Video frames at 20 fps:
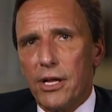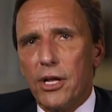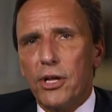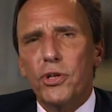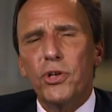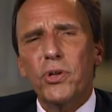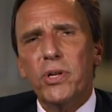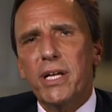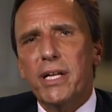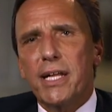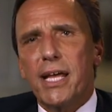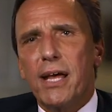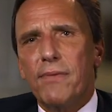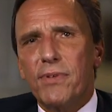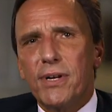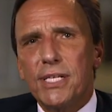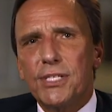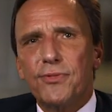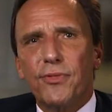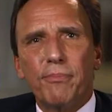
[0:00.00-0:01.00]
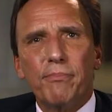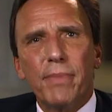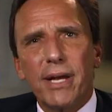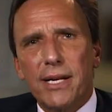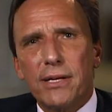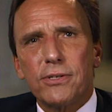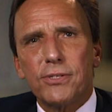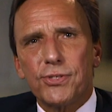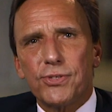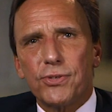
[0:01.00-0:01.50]
You need evidence from
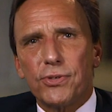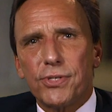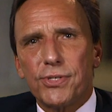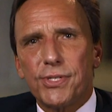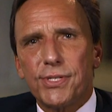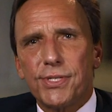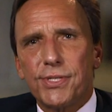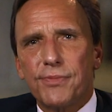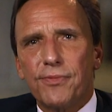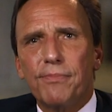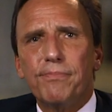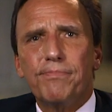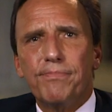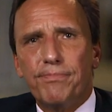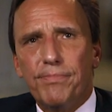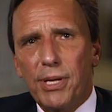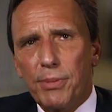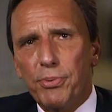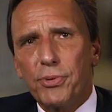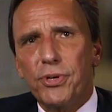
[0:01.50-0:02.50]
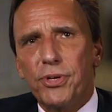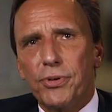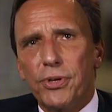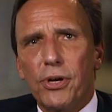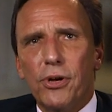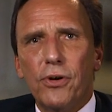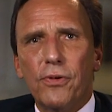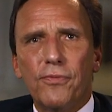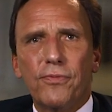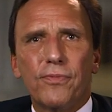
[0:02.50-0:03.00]
medical sources, from people you
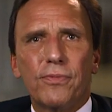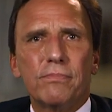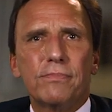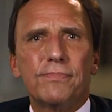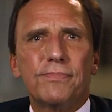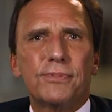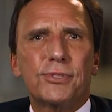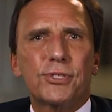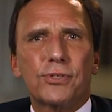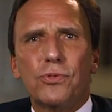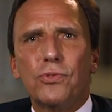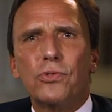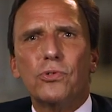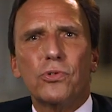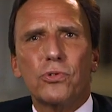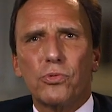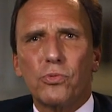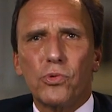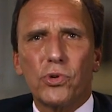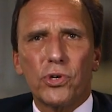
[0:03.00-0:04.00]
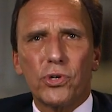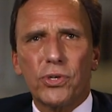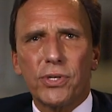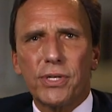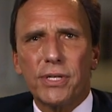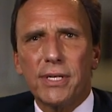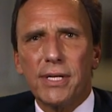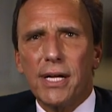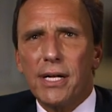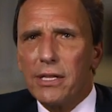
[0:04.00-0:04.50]
know from school or work,